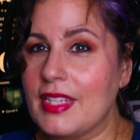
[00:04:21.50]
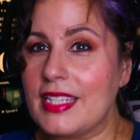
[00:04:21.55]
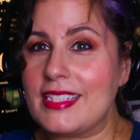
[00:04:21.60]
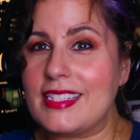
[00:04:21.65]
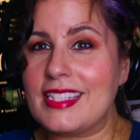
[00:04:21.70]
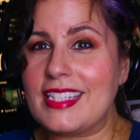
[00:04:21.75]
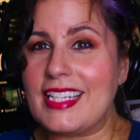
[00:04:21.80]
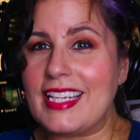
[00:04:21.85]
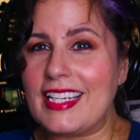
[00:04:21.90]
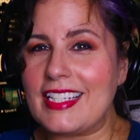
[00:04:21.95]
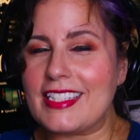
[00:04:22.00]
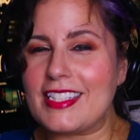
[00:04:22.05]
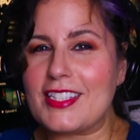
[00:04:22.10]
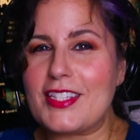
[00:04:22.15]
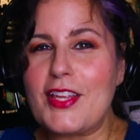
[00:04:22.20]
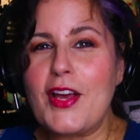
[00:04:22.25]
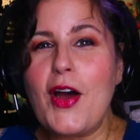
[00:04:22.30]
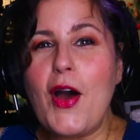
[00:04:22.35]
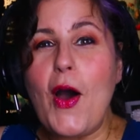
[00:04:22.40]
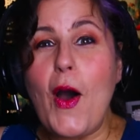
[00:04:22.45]
The
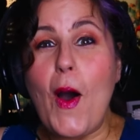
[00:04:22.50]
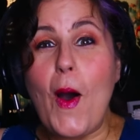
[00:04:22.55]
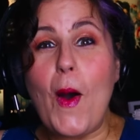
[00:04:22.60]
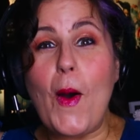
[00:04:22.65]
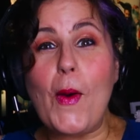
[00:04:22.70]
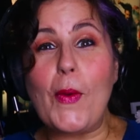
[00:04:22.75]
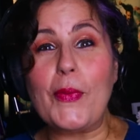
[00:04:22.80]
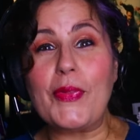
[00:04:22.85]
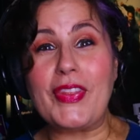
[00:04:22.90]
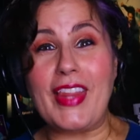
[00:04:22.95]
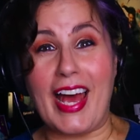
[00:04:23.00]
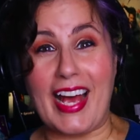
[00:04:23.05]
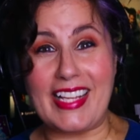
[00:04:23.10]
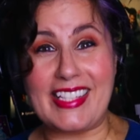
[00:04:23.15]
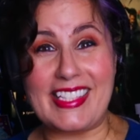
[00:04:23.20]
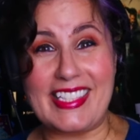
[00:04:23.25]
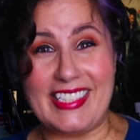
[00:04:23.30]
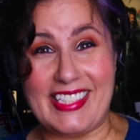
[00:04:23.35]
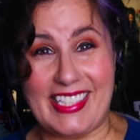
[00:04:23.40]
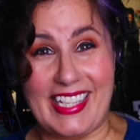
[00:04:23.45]
6th. Oh,
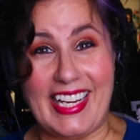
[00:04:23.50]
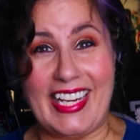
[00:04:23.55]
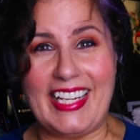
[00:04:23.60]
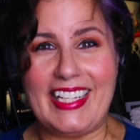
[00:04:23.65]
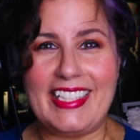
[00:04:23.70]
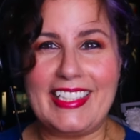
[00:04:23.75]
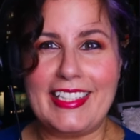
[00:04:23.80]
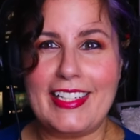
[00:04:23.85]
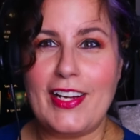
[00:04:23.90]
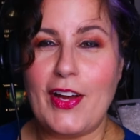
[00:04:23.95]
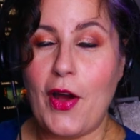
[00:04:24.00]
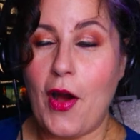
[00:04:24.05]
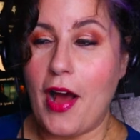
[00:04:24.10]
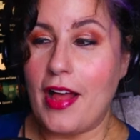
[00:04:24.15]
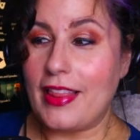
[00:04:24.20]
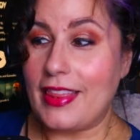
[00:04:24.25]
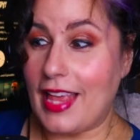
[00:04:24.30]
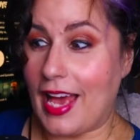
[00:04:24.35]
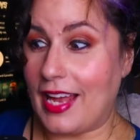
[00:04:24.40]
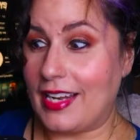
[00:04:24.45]
that's a date.
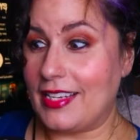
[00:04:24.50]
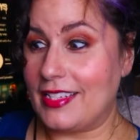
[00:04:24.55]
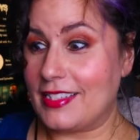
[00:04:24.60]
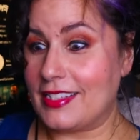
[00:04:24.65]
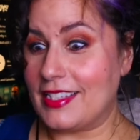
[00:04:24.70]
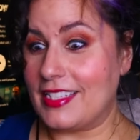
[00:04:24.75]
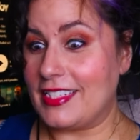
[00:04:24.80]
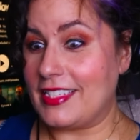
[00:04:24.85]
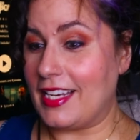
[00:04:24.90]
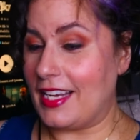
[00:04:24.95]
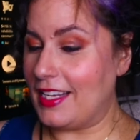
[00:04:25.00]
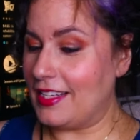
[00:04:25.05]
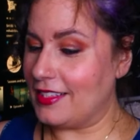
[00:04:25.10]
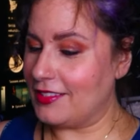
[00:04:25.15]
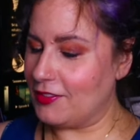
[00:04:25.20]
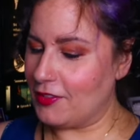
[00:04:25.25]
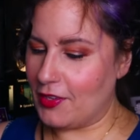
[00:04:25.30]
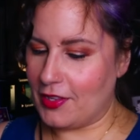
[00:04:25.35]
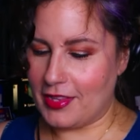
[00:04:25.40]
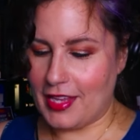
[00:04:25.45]
That is the date.
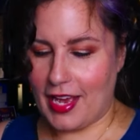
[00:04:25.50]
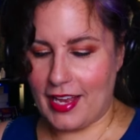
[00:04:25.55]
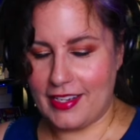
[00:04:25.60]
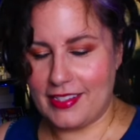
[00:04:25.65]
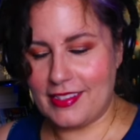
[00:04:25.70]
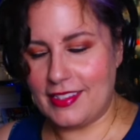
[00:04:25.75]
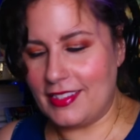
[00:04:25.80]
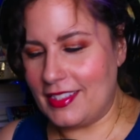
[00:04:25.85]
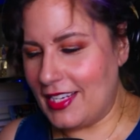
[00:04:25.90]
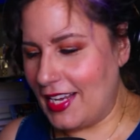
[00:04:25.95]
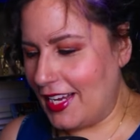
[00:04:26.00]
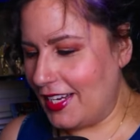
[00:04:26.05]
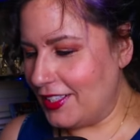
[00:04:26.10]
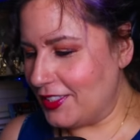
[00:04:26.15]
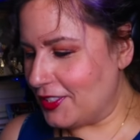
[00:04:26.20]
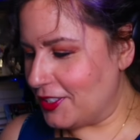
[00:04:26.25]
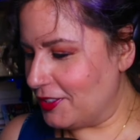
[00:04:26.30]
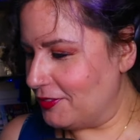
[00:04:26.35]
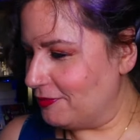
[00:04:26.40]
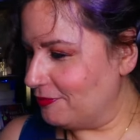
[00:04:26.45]
That is a
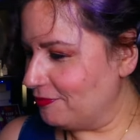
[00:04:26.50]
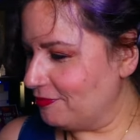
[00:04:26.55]
date.